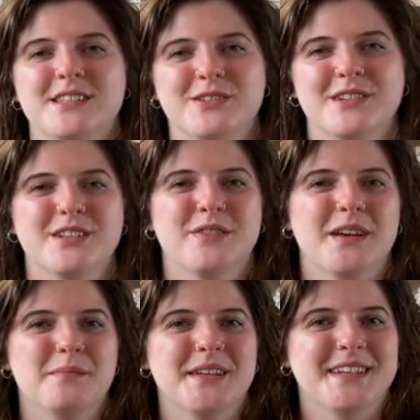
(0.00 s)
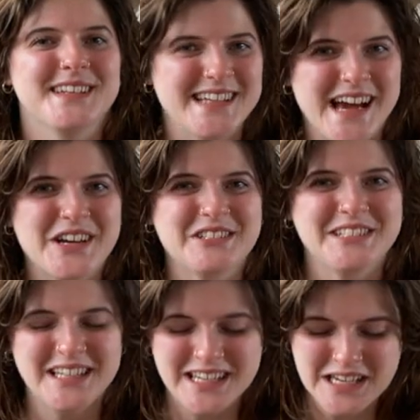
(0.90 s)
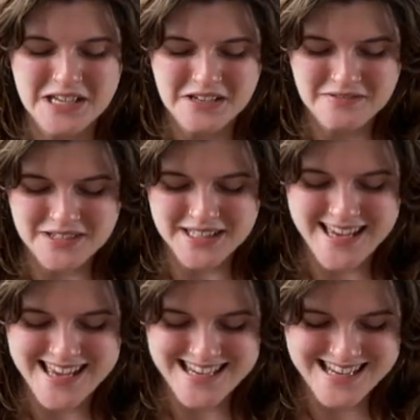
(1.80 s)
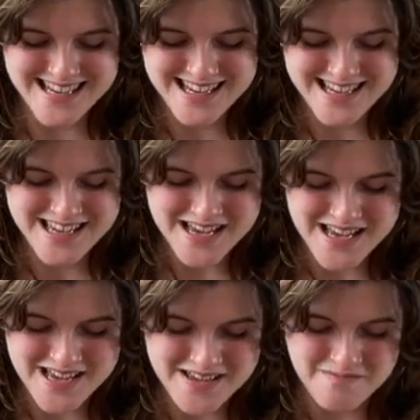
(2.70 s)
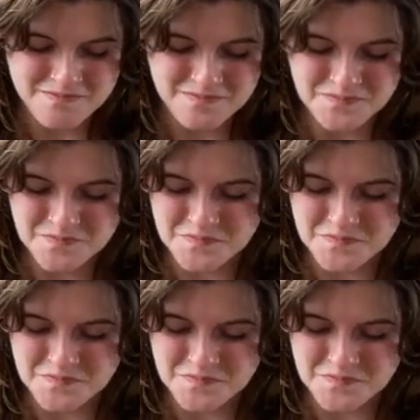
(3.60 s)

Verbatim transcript: sort of, I mean entirely related. Um,